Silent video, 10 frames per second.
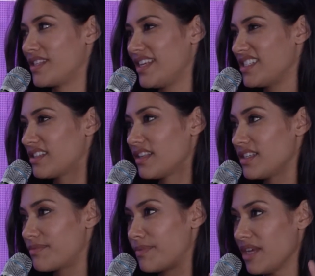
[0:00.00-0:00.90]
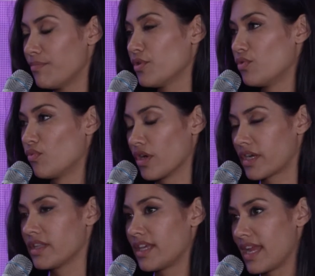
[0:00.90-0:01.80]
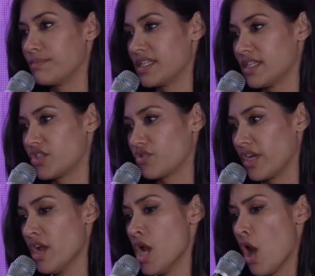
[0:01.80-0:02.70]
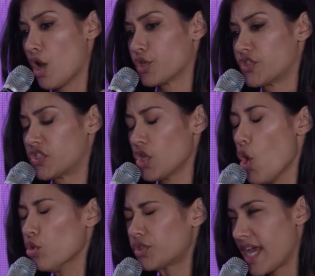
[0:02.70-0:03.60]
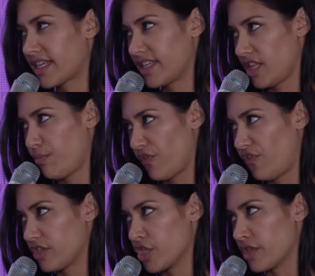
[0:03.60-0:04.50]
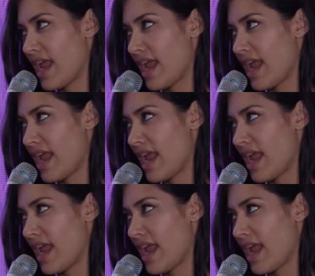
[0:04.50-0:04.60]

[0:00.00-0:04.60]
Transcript: these people who work in the games industry are so technically proficient.